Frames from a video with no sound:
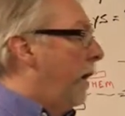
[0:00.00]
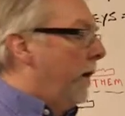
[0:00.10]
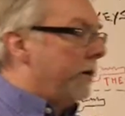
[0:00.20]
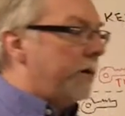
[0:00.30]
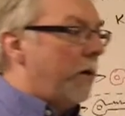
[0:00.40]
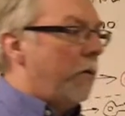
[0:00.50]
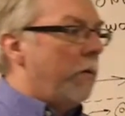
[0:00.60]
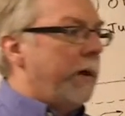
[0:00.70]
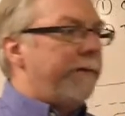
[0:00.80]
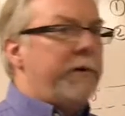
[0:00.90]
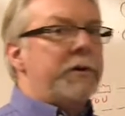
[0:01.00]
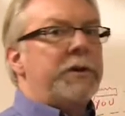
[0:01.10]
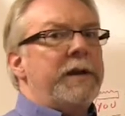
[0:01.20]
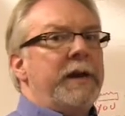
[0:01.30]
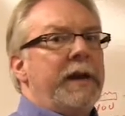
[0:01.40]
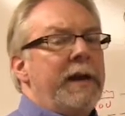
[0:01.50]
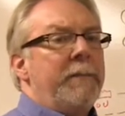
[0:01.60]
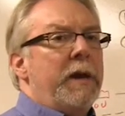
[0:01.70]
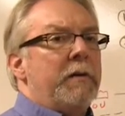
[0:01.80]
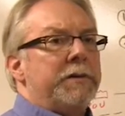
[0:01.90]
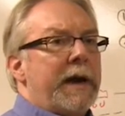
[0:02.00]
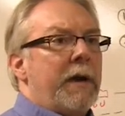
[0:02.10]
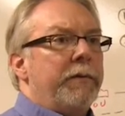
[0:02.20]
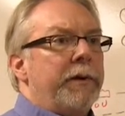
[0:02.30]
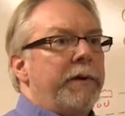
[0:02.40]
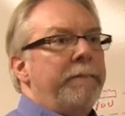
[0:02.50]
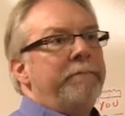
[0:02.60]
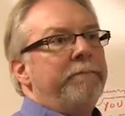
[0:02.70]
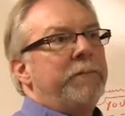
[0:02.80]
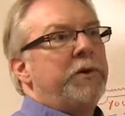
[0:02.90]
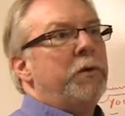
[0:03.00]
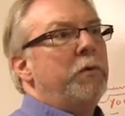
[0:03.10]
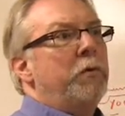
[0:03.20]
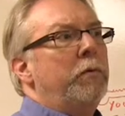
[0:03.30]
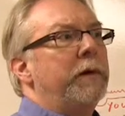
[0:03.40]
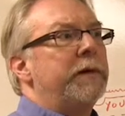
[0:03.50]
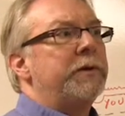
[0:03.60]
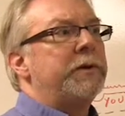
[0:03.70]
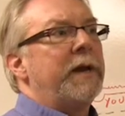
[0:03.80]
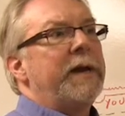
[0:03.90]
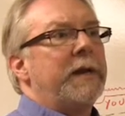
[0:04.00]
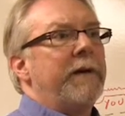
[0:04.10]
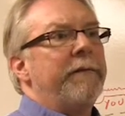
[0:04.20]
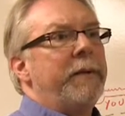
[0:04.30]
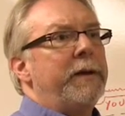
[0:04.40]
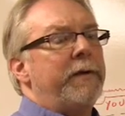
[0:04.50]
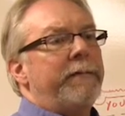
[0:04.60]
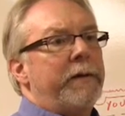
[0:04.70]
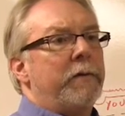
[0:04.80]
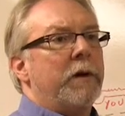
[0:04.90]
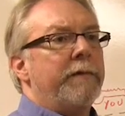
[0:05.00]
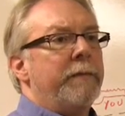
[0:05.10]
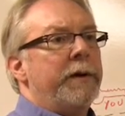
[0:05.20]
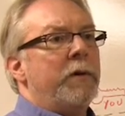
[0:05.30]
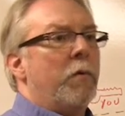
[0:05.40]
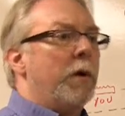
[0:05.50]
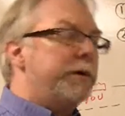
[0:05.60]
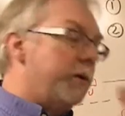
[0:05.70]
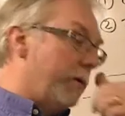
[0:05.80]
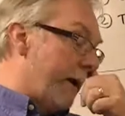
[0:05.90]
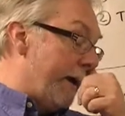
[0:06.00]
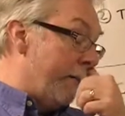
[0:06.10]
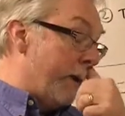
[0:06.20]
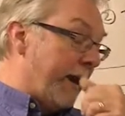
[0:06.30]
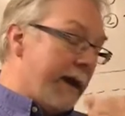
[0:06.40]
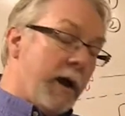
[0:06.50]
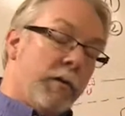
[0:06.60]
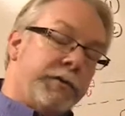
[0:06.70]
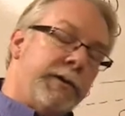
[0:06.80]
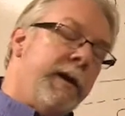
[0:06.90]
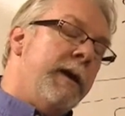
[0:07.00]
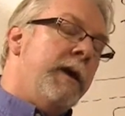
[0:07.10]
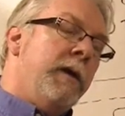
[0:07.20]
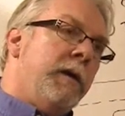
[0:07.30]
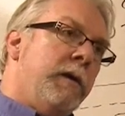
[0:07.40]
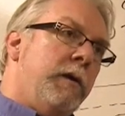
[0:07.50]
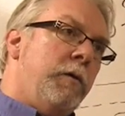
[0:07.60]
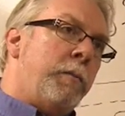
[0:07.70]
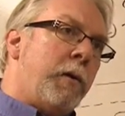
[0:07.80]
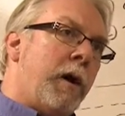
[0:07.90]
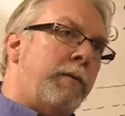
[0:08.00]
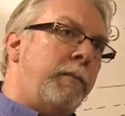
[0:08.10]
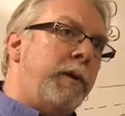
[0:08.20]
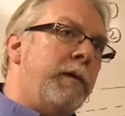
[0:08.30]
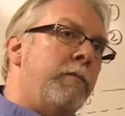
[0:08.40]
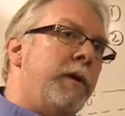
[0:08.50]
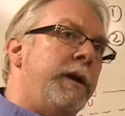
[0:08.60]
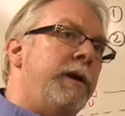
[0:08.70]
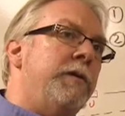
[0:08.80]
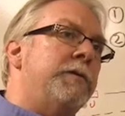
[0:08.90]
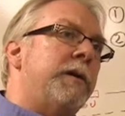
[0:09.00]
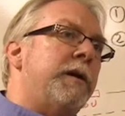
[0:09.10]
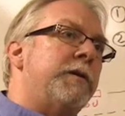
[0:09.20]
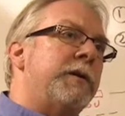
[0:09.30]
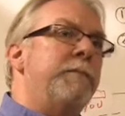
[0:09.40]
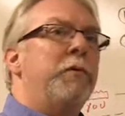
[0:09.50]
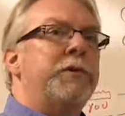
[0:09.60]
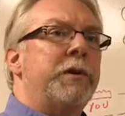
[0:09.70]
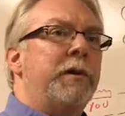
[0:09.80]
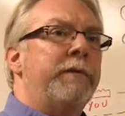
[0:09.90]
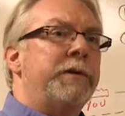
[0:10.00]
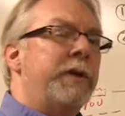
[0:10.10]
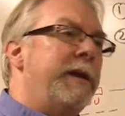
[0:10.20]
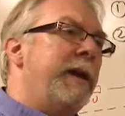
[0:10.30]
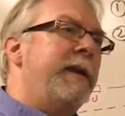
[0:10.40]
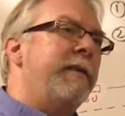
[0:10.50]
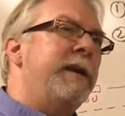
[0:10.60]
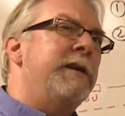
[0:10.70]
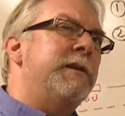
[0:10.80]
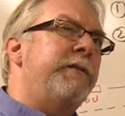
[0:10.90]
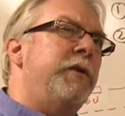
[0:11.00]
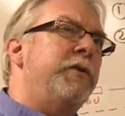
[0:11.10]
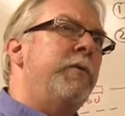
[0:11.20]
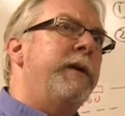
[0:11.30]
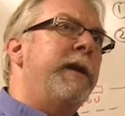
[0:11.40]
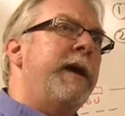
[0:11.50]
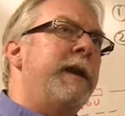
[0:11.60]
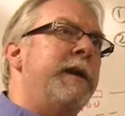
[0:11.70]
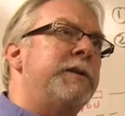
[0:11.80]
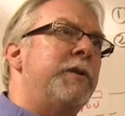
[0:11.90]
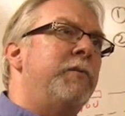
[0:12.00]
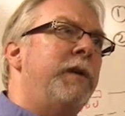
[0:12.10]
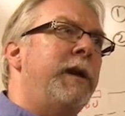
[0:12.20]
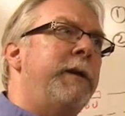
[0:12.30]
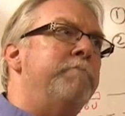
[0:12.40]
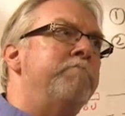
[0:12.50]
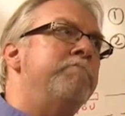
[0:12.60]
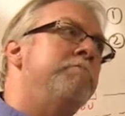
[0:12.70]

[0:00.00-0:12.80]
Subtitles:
So if you're sending emails out to the state government or federal government or to anybody else, you probably want to use a simple service. And the thing is, if you're doing that and it's only